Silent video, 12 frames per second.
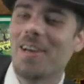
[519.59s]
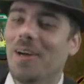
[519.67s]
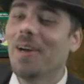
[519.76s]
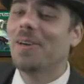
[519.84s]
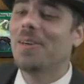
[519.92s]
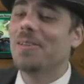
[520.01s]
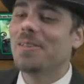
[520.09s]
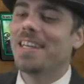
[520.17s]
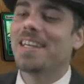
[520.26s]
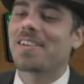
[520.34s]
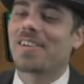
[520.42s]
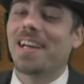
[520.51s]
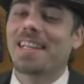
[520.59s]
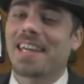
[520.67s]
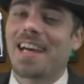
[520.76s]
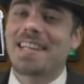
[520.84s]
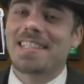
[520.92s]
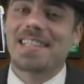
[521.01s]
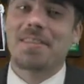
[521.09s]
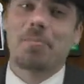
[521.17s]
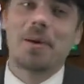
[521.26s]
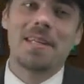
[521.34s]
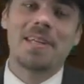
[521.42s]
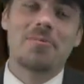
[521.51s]
Holy crud, the Ozolith
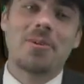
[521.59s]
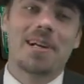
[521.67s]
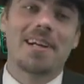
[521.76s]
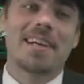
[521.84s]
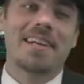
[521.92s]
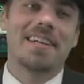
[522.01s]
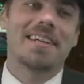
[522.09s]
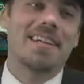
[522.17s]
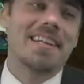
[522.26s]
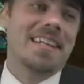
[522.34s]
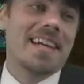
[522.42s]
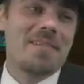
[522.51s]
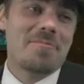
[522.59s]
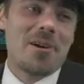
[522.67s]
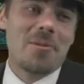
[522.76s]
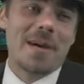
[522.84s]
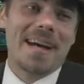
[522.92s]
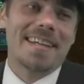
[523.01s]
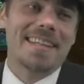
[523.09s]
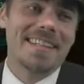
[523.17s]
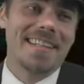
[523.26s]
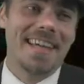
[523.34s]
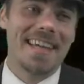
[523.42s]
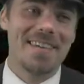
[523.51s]
putting in work. Good game, robot.
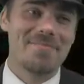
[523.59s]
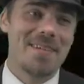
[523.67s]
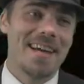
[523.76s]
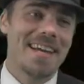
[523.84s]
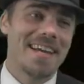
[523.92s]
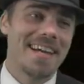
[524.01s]
Good game.